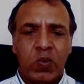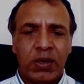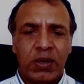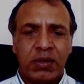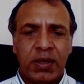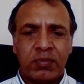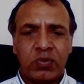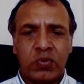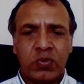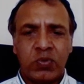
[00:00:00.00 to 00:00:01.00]
When it comes
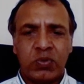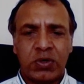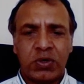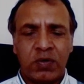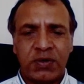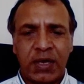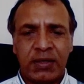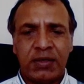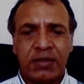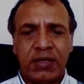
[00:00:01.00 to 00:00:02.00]
to the
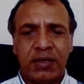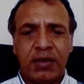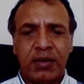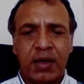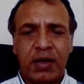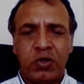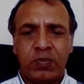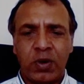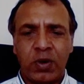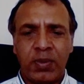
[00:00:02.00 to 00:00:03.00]
Covid19, you
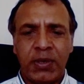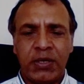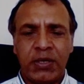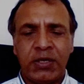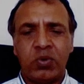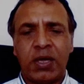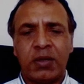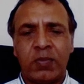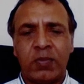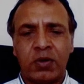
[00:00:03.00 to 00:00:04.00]
probably need to
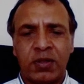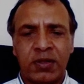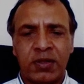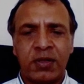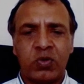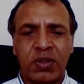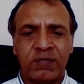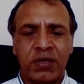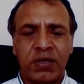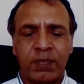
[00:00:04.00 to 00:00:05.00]
get about 60 to
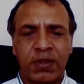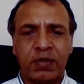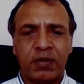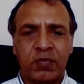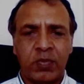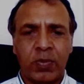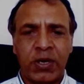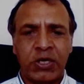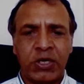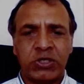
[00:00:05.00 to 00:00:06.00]
70% of the
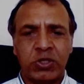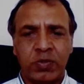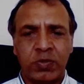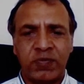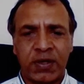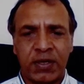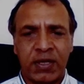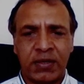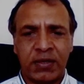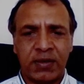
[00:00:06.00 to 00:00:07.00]
population to be
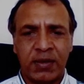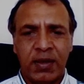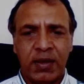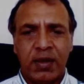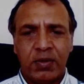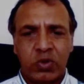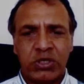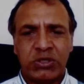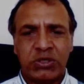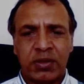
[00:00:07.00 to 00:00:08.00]
vaccinated to
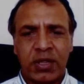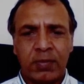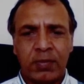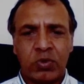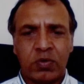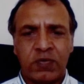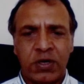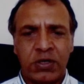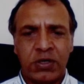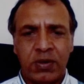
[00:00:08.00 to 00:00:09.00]
reach that same sort of
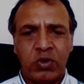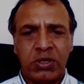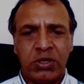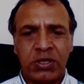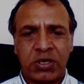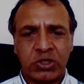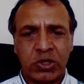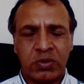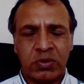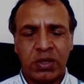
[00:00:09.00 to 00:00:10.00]
herd immunity
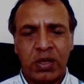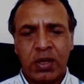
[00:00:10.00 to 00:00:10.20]
threshold.